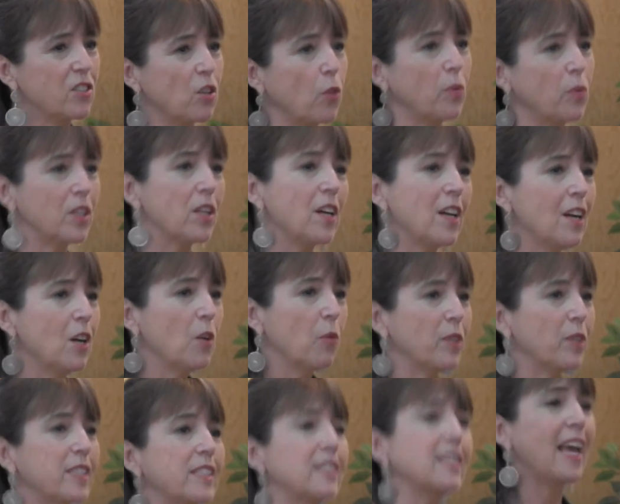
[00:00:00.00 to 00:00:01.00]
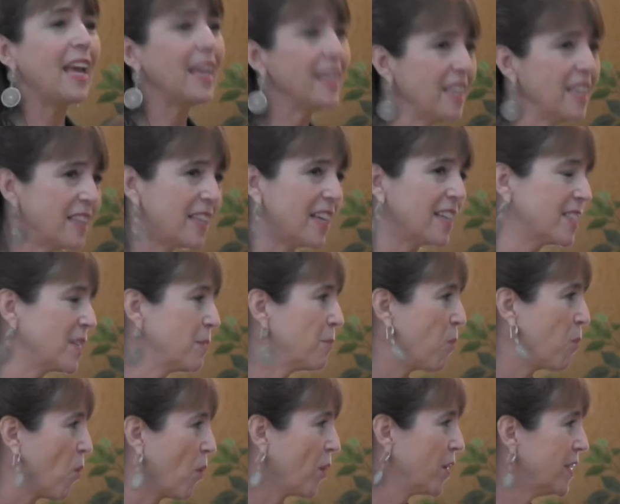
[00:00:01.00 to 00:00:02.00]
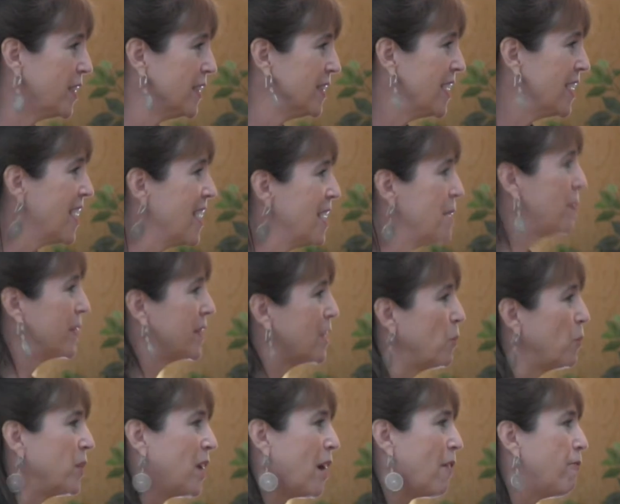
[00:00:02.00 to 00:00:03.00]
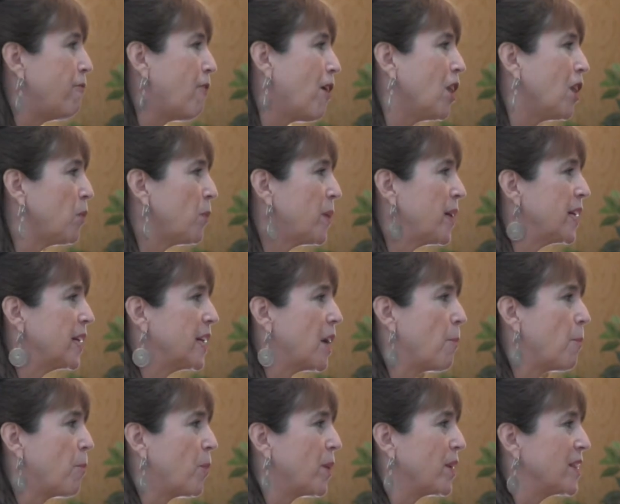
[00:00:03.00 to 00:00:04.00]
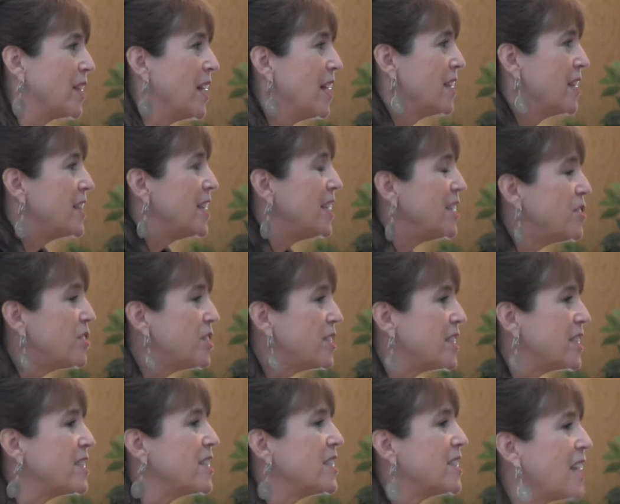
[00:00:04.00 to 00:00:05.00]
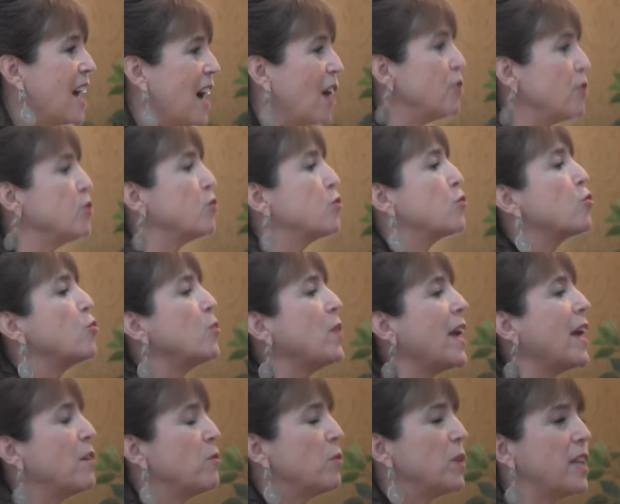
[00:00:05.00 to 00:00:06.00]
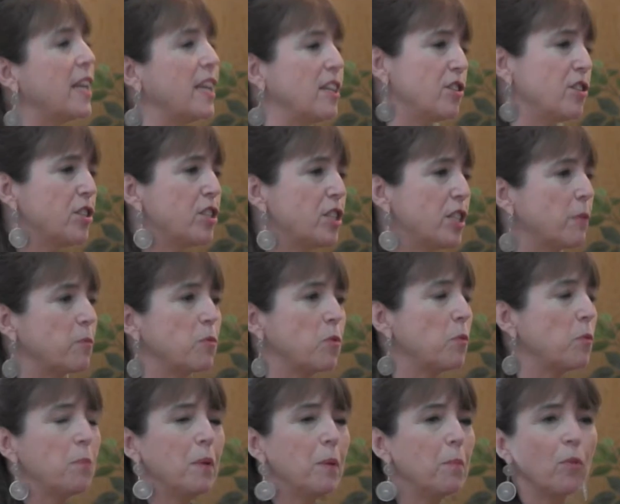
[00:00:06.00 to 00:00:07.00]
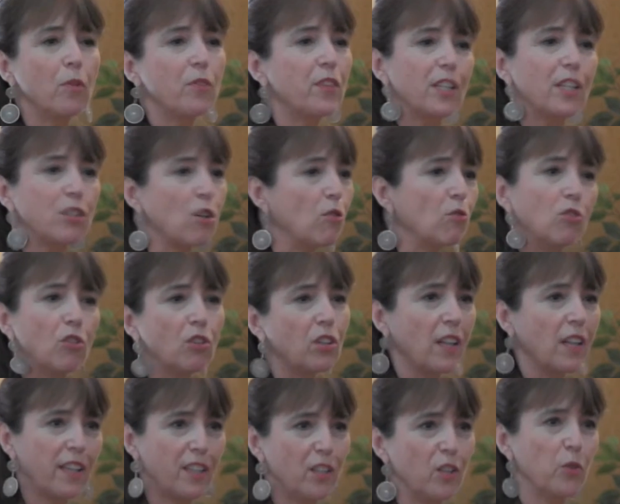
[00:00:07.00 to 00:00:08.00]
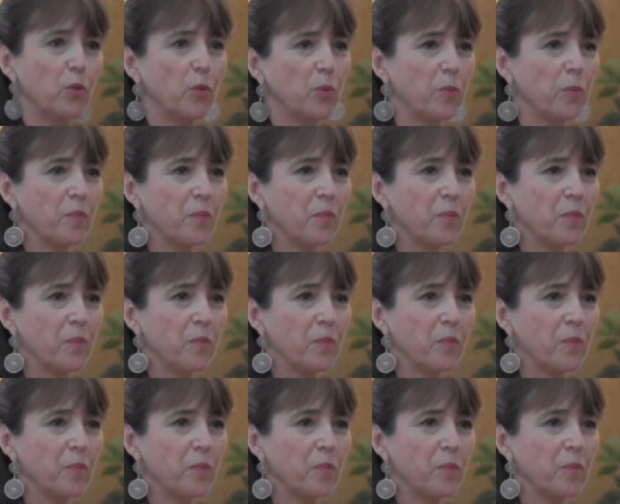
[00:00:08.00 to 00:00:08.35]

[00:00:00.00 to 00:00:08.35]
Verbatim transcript: So we're we're saying that that's important, but then we're not following it up with these this is how you create relationships with people that don't look like you.